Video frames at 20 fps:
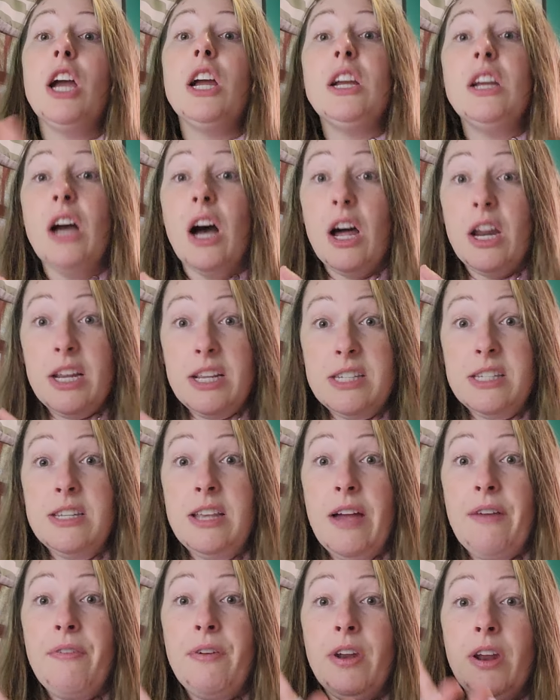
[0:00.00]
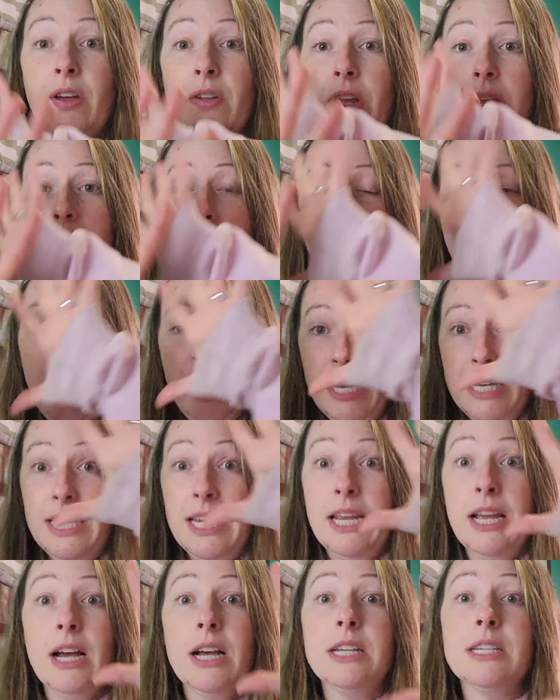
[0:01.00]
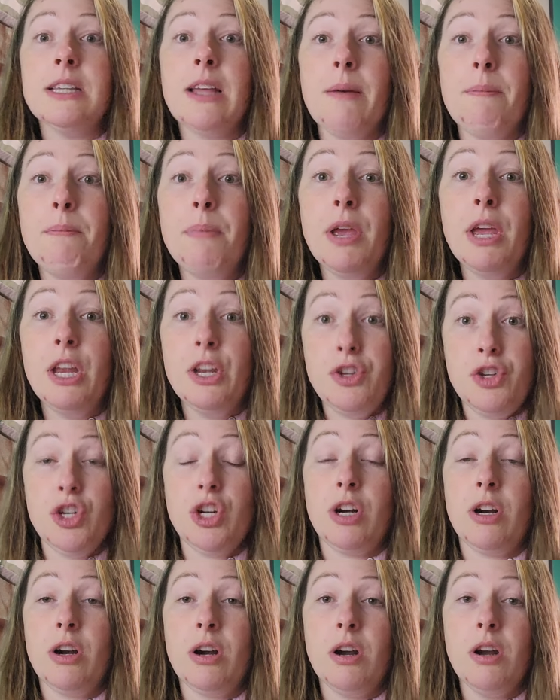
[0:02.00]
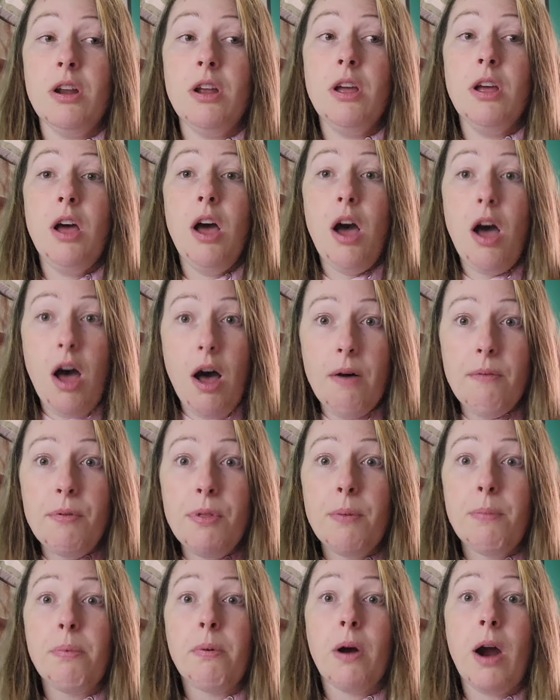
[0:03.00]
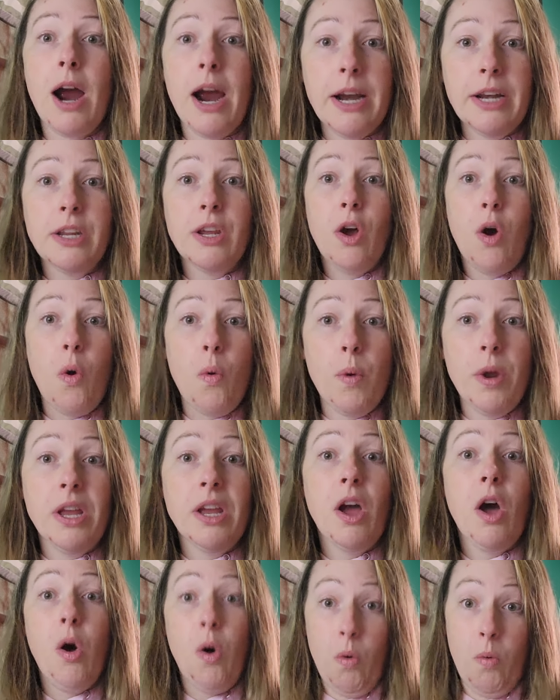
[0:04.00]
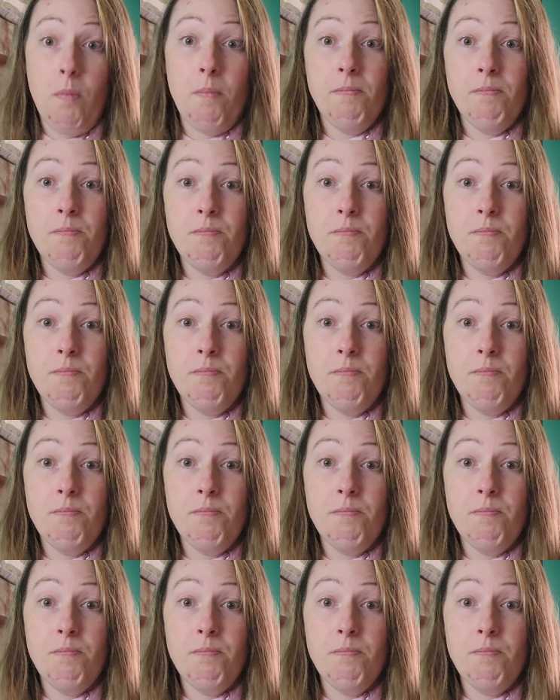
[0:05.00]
God is definitely painting us a picture of the bride going home.